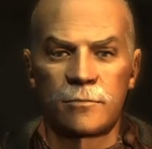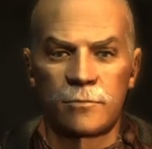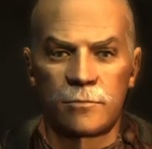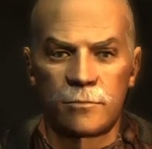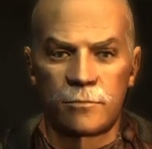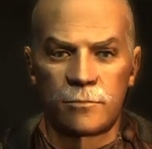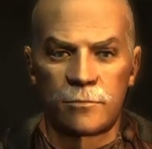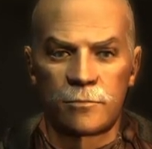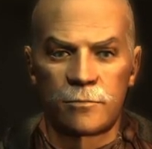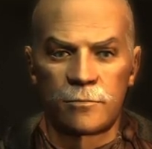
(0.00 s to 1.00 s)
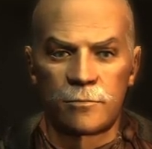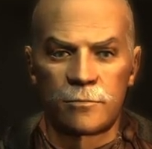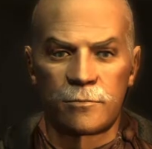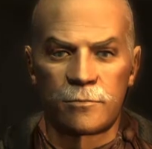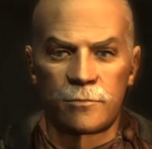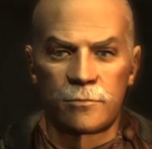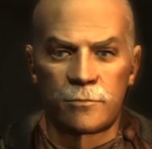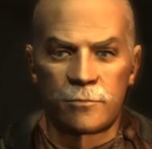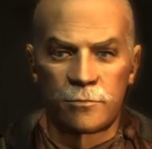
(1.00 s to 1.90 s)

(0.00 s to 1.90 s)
(no one is talking)